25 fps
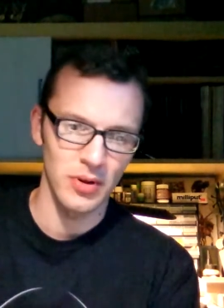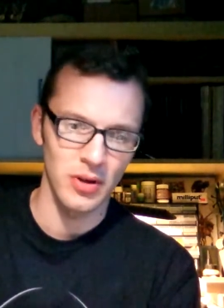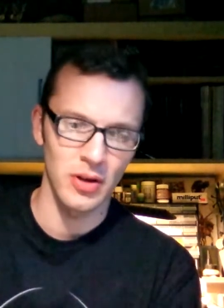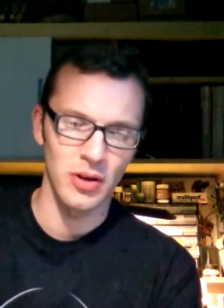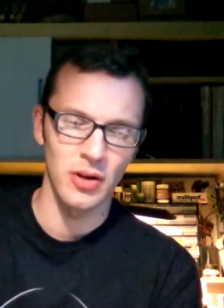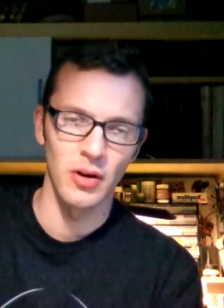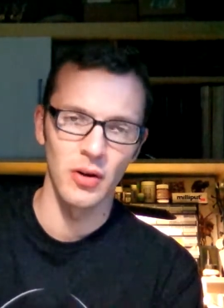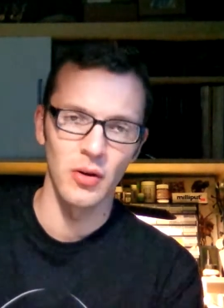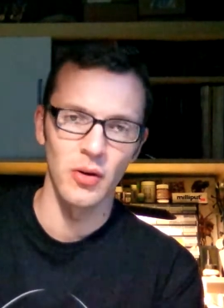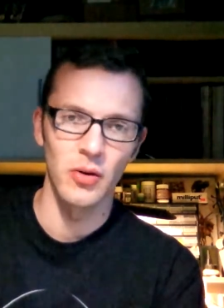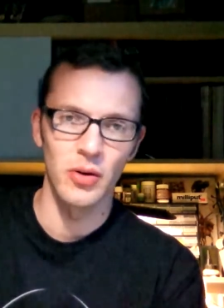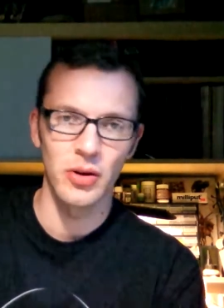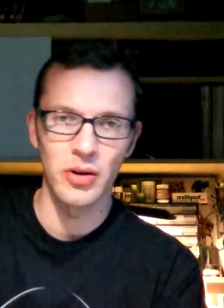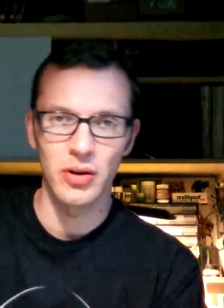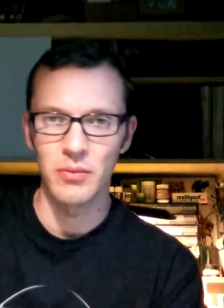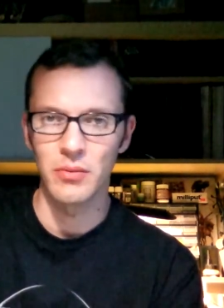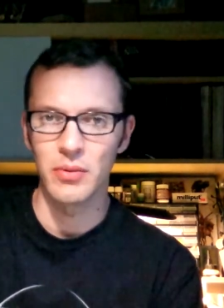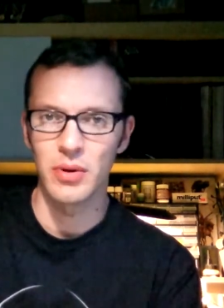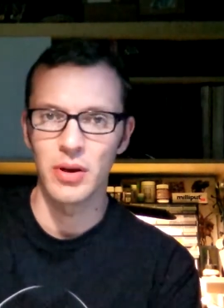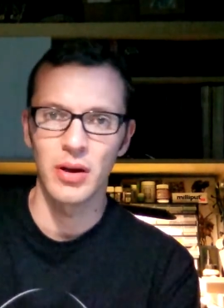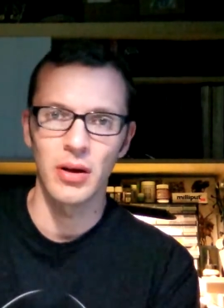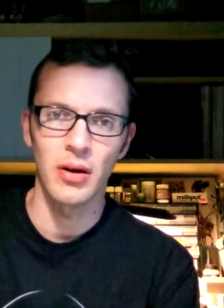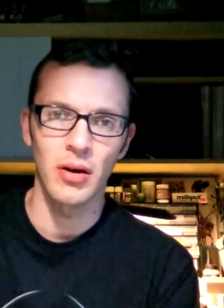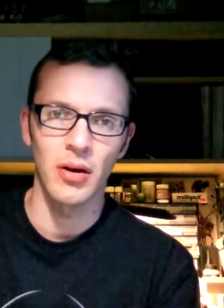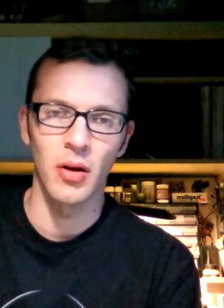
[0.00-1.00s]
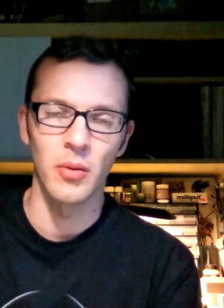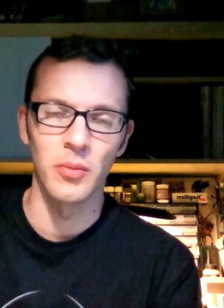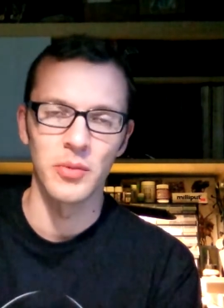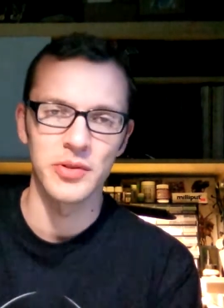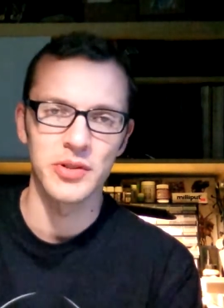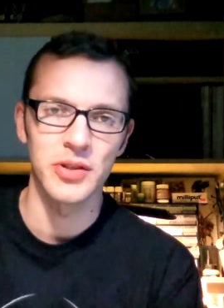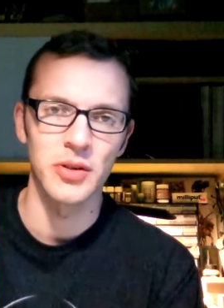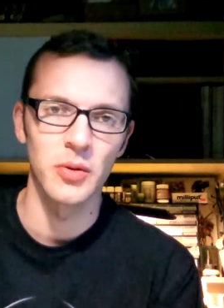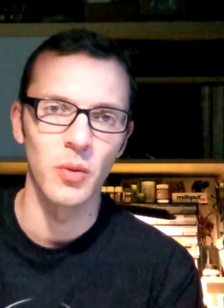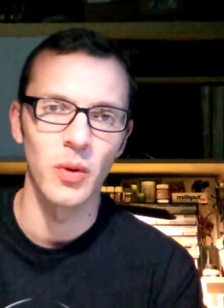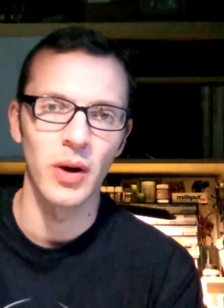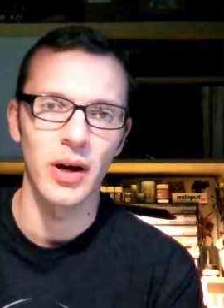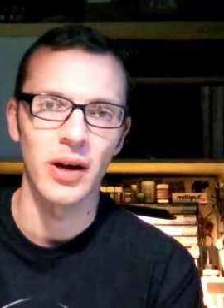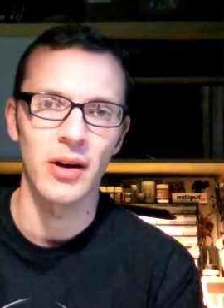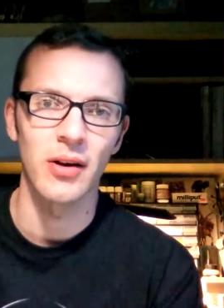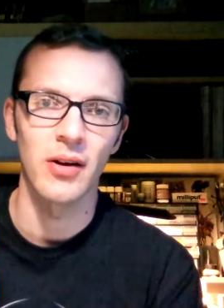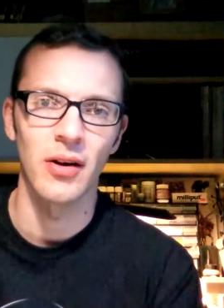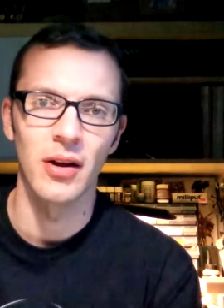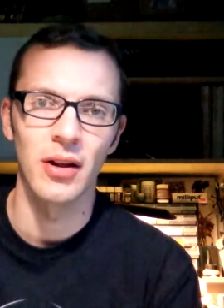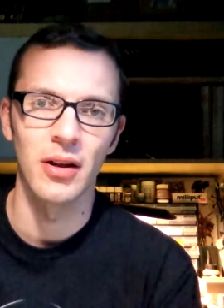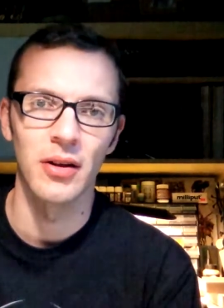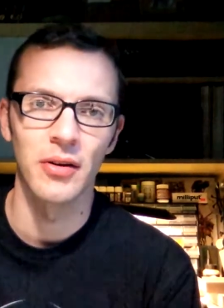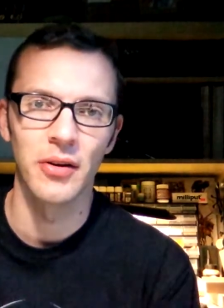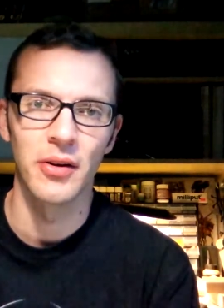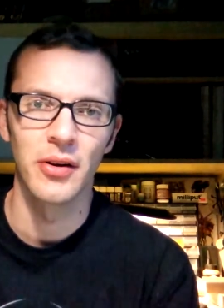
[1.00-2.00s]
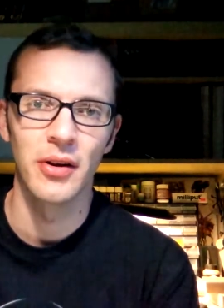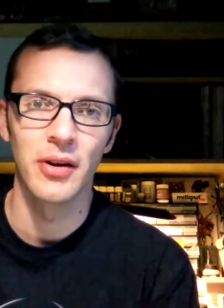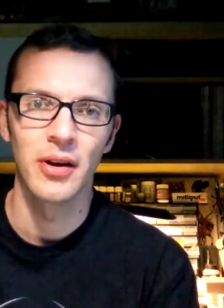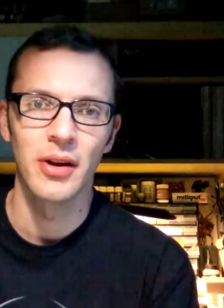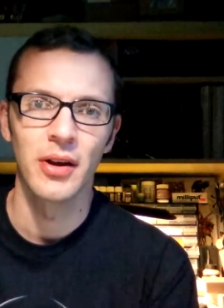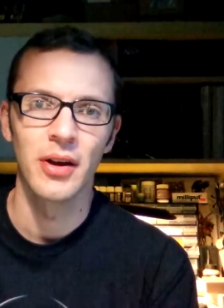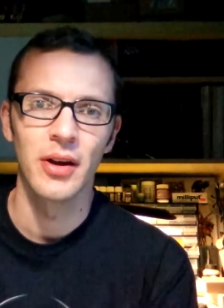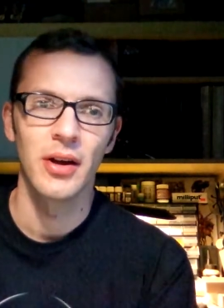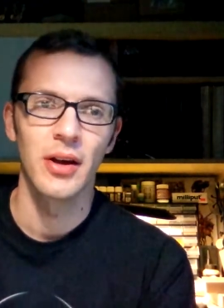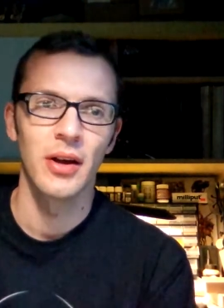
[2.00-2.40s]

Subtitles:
a cloak almost in one color.